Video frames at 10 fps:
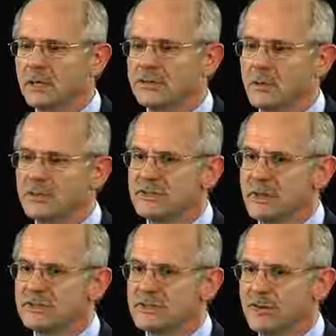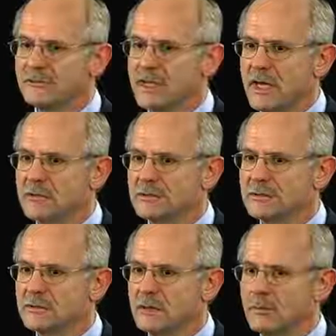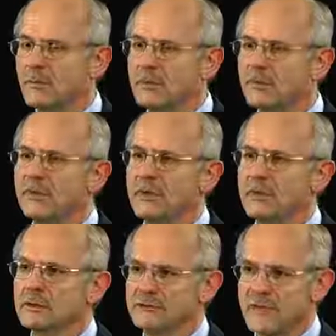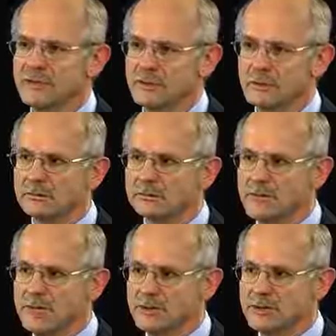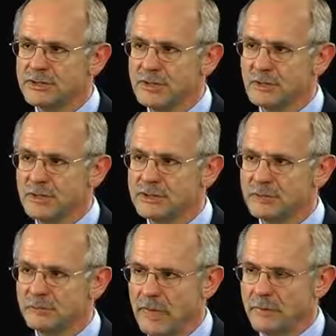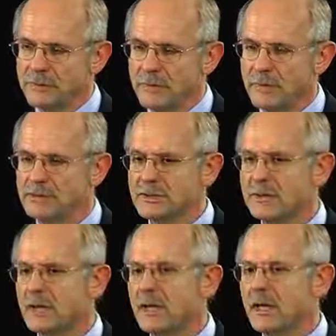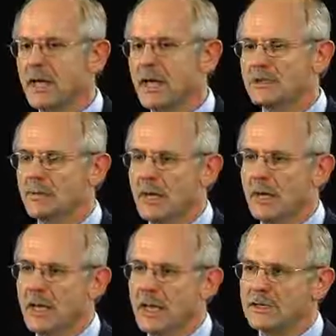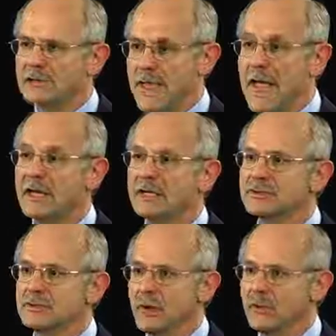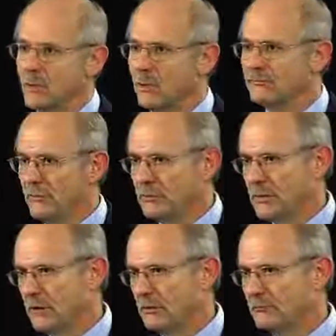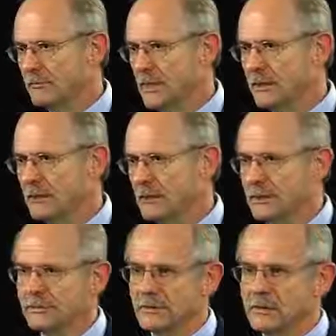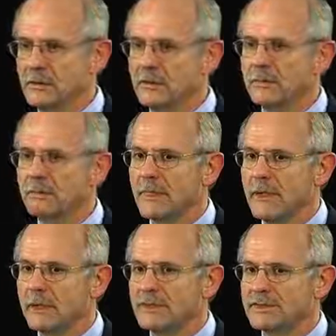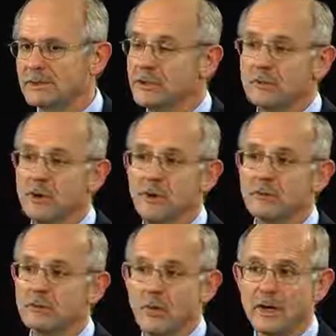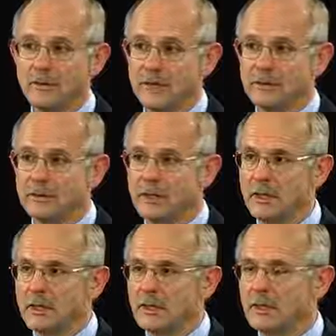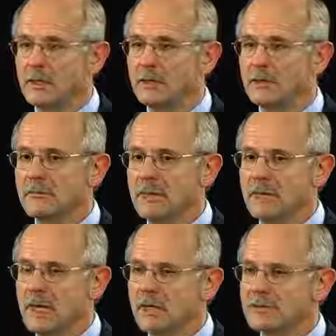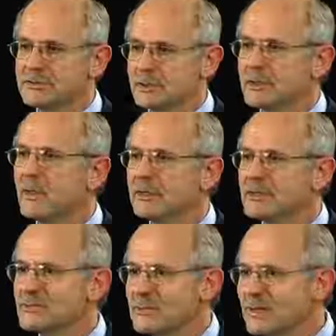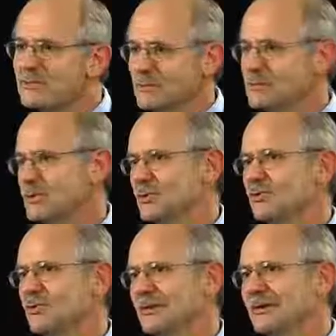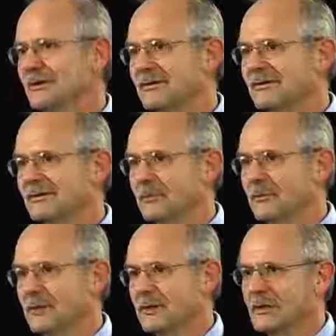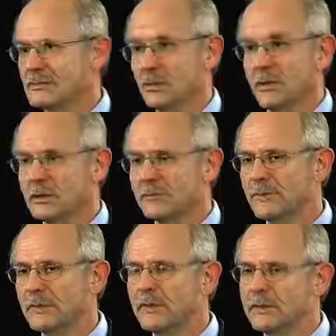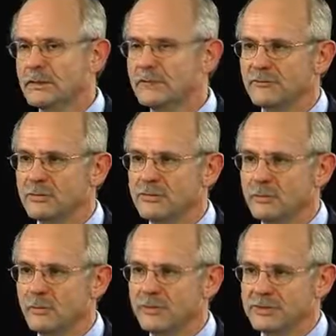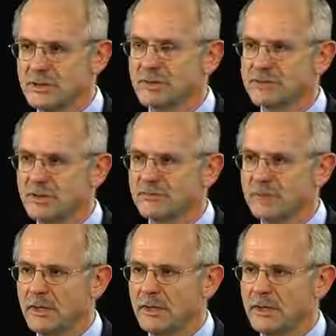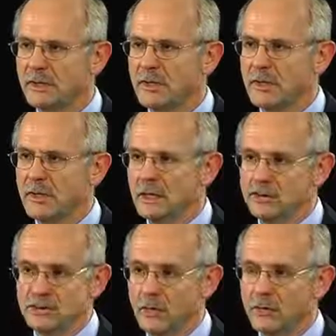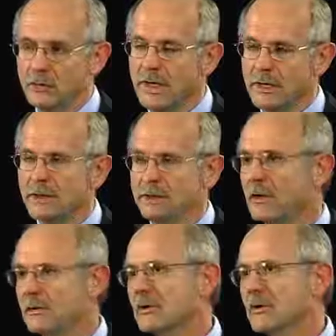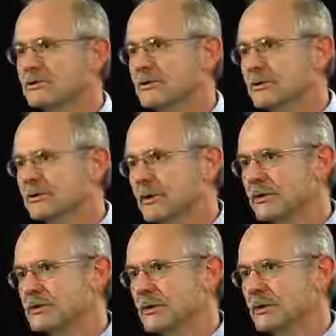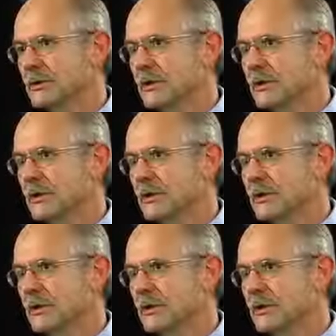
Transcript: So we see ourselves as improving conventional energy generation, power generation, as well as adding to our portfolio in the areas that are going to grow quite a bit. Maybe not as quickly as we need them to as a world, but in the future we see ourselves being in solar and in other alternative energy.